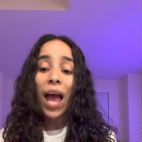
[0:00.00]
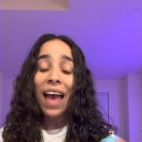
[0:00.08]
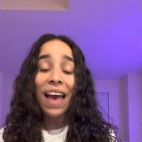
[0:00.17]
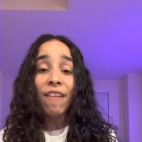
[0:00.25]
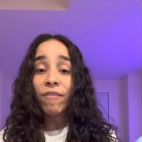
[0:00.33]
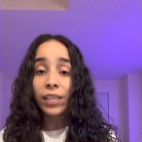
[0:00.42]

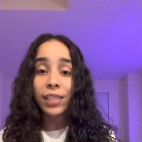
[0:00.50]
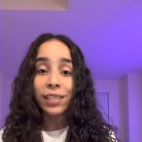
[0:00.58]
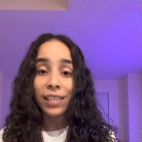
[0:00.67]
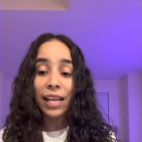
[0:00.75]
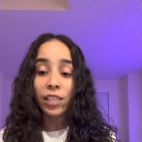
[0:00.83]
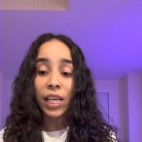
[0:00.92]
Heaven
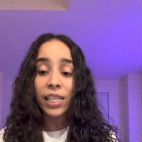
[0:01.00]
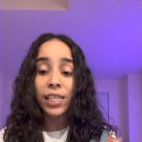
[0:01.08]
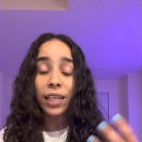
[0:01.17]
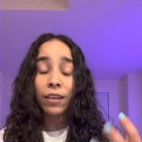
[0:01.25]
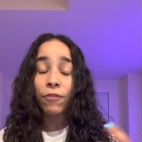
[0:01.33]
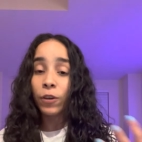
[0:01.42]
sent. It's
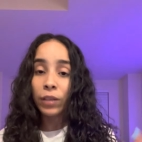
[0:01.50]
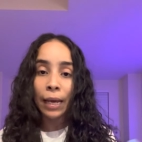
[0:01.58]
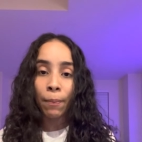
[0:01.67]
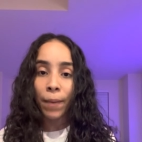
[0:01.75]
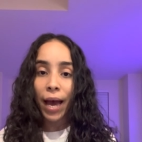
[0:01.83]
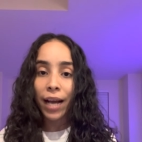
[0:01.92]
going to feel
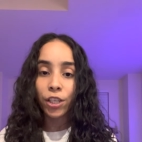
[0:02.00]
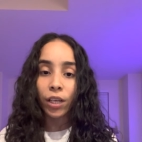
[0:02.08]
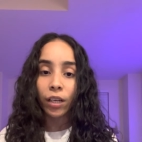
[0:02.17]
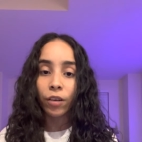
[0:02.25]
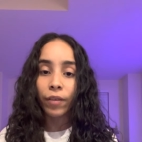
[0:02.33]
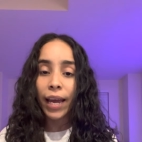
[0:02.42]
like
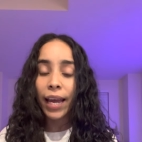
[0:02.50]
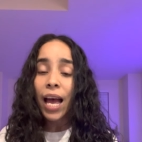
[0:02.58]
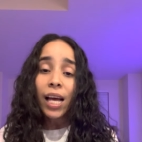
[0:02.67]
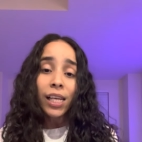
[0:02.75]
magic, all right?